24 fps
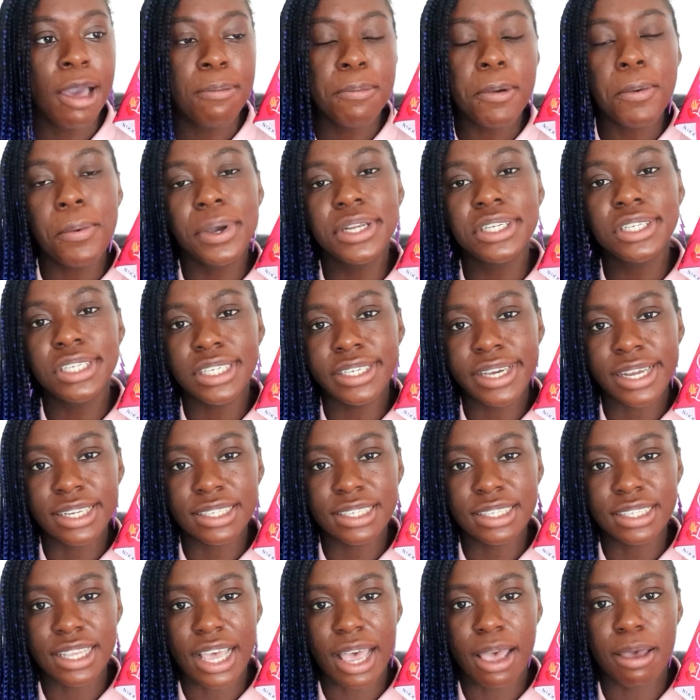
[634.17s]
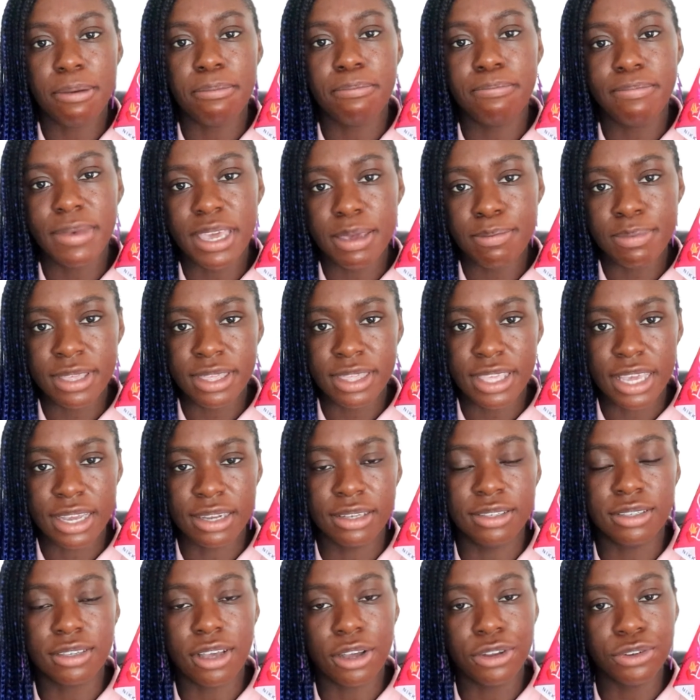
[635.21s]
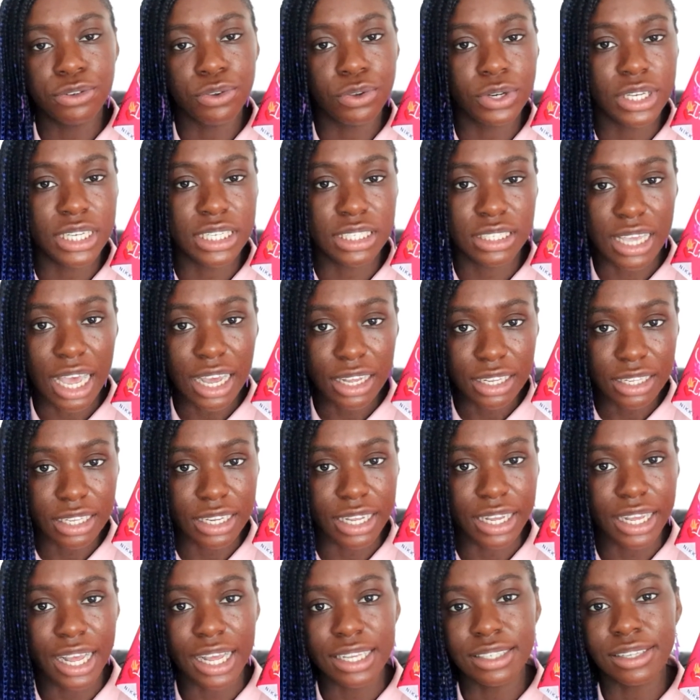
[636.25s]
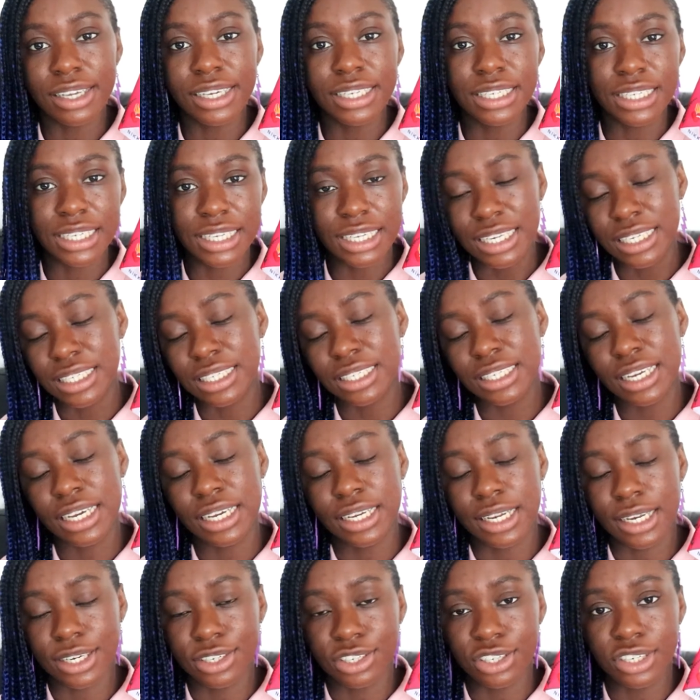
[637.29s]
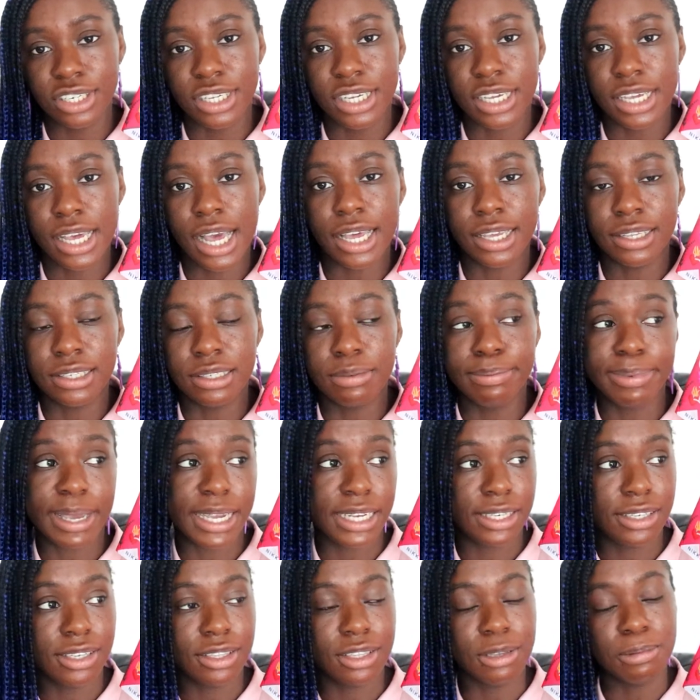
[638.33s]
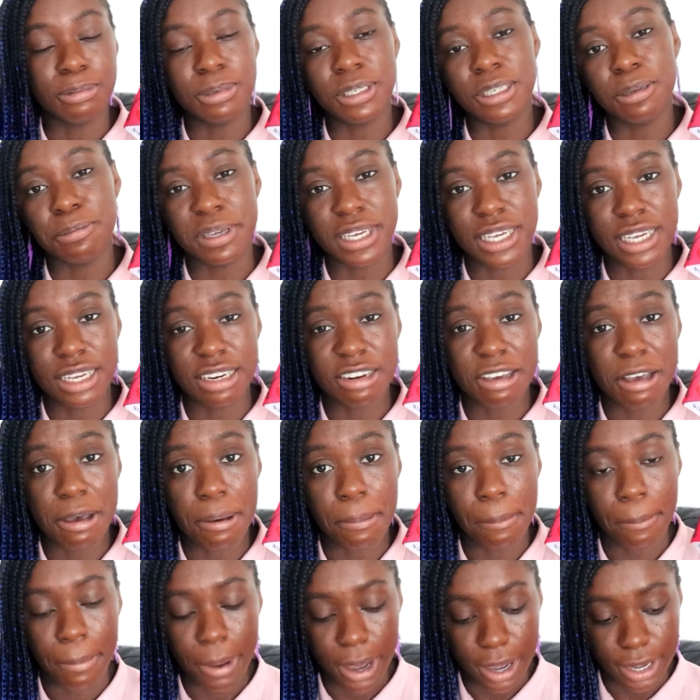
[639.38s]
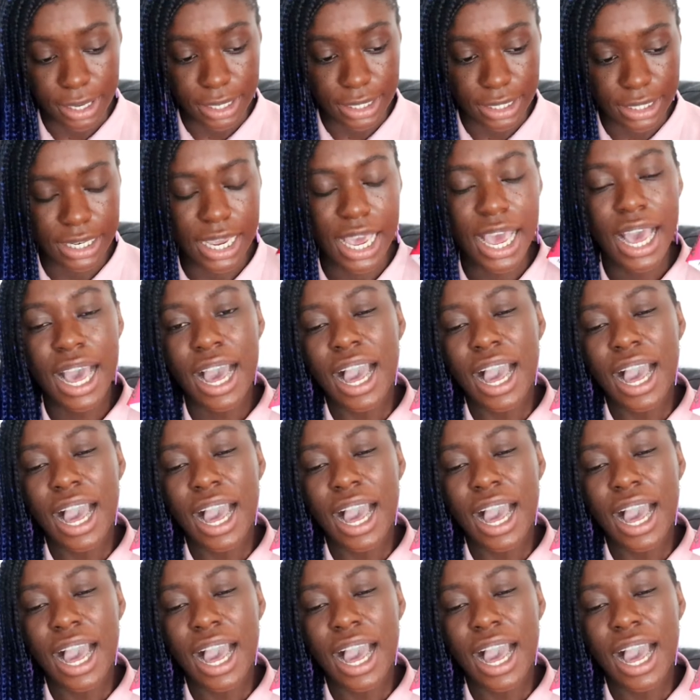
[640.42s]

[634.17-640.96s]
But when she gets there, maybe things are not exactly as idealistic as she has painted them to be in her mind.